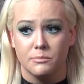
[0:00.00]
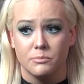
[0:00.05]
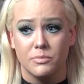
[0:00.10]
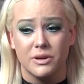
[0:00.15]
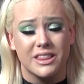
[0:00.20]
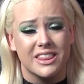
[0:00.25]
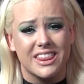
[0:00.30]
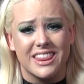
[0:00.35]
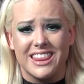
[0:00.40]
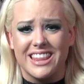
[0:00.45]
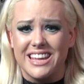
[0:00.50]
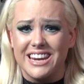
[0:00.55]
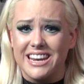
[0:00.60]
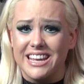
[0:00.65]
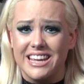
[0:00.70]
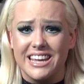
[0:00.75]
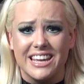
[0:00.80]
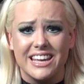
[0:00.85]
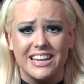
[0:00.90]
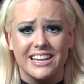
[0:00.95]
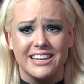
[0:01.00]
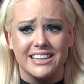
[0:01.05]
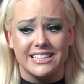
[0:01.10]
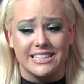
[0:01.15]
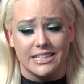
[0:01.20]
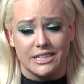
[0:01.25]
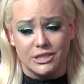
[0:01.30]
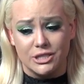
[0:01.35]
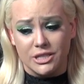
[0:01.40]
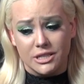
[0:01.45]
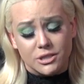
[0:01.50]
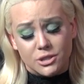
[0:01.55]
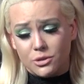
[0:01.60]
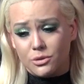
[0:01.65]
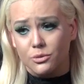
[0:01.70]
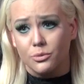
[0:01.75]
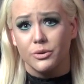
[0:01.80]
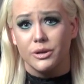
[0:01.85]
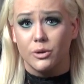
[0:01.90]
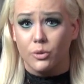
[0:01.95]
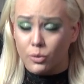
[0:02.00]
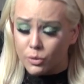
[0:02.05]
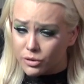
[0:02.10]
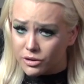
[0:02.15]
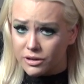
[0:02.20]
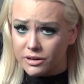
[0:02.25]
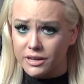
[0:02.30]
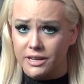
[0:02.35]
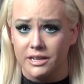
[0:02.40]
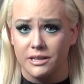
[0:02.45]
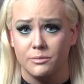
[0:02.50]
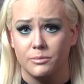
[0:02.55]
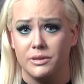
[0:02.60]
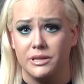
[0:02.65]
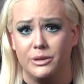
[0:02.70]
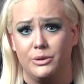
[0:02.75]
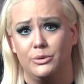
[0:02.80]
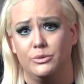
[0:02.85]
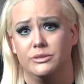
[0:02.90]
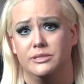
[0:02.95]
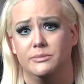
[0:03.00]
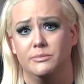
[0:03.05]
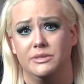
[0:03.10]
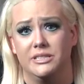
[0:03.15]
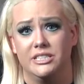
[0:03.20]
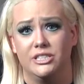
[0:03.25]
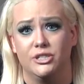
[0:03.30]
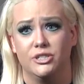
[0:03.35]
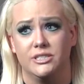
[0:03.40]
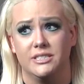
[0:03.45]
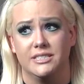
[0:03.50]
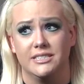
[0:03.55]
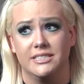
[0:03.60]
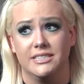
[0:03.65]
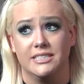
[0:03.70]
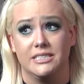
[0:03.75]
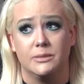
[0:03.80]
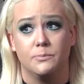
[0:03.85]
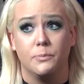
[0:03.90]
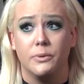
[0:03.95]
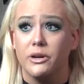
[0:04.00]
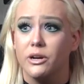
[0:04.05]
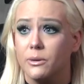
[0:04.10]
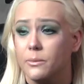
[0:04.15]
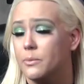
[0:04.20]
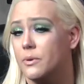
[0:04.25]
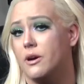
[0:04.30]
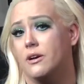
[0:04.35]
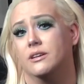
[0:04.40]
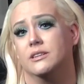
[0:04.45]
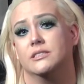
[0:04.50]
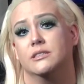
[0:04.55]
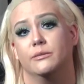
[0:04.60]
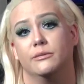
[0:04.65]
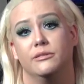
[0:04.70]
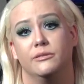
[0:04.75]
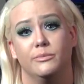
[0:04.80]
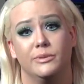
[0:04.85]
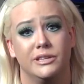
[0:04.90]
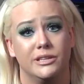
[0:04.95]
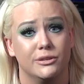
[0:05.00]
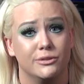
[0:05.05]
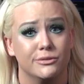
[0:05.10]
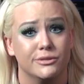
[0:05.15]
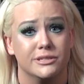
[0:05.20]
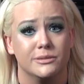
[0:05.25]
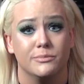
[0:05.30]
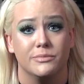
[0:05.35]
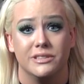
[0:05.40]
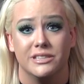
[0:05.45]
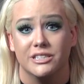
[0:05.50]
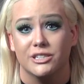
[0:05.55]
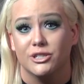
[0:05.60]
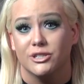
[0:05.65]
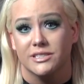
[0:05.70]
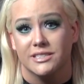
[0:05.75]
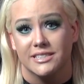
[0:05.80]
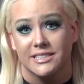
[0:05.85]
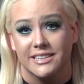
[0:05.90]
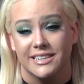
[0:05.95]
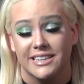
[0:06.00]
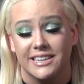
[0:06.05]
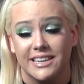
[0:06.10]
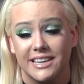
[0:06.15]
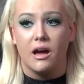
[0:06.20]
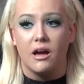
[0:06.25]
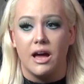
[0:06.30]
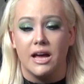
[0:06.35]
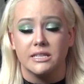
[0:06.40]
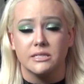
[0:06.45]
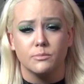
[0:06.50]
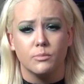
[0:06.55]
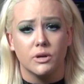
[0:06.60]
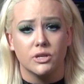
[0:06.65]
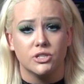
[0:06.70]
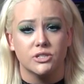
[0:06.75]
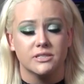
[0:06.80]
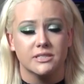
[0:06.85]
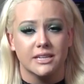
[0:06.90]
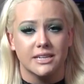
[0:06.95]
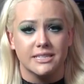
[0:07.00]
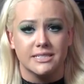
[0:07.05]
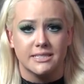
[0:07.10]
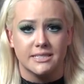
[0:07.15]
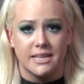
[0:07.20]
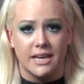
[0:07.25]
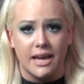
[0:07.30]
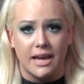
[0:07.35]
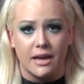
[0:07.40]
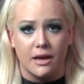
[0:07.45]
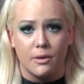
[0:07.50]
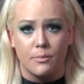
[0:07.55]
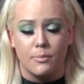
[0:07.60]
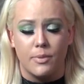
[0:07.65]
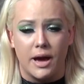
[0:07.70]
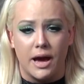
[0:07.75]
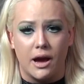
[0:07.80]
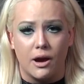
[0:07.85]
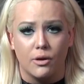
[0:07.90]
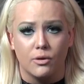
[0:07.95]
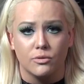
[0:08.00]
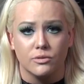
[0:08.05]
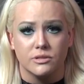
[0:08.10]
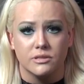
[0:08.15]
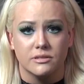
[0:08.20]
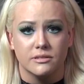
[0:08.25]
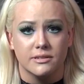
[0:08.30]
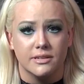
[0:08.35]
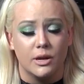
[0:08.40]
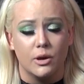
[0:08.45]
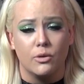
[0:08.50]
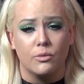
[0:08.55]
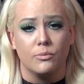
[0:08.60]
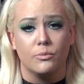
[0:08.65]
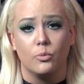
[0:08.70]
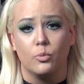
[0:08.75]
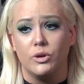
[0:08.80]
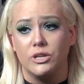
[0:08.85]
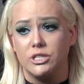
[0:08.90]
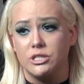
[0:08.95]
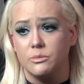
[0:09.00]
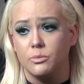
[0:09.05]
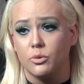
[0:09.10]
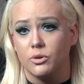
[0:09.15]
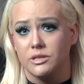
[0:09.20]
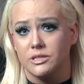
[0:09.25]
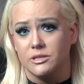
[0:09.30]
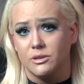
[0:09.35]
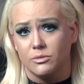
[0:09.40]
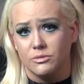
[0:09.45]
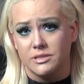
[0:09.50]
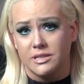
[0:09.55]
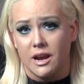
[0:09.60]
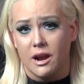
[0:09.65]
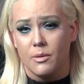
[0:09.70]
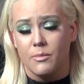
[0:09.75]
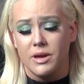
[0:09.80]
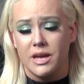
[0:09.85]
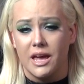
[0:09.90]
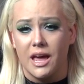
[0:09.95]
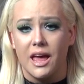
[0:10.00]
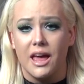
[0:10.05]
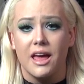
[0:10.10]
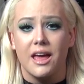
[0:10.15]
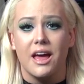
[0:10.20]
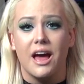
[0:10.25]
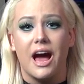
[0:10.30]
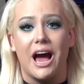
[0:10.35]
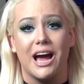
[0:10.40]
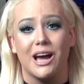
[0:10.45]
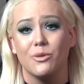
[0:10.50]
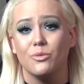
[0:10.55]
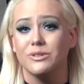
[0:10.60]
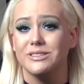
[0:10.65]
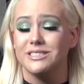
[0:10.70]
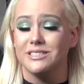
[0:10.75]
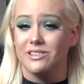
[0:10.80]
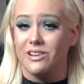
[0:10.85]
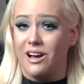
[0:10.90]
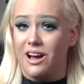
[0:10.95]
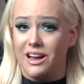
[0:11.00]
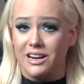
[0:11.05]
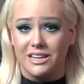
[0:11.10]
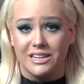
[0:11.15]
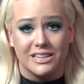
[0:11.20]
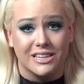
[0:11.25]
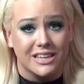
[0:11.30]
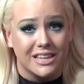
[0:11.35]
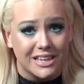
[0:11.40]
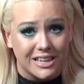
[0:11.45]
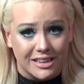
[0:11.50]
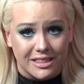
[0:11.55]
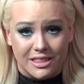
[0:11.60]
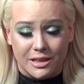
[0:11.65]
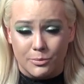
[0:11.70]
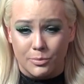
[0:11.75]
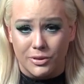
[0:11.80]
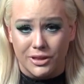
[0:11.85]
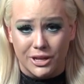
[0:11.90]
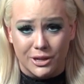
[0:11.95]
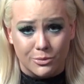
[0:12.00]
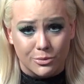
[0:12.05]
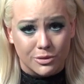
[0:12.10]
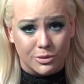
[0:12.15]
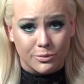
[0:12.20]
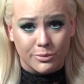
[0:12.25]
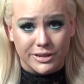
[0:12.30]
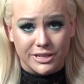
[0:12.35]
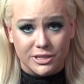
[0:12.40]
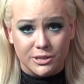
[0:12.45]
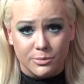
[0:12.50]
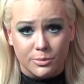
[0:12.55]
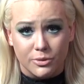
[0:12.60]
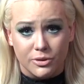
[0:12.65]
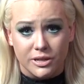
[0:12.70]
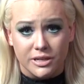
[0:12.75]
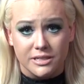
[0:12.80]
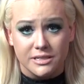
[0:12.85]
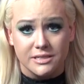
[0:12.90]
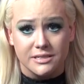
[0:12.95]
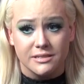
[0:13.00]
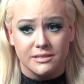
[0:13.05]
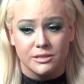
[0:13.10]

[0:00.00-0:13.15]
But then again, a digital recorder can be used maliciously. A spirit box can be used maliciously. As much as I say about, you know, Ouija boards don't scare me, I was not a kid that played with Ouija boards.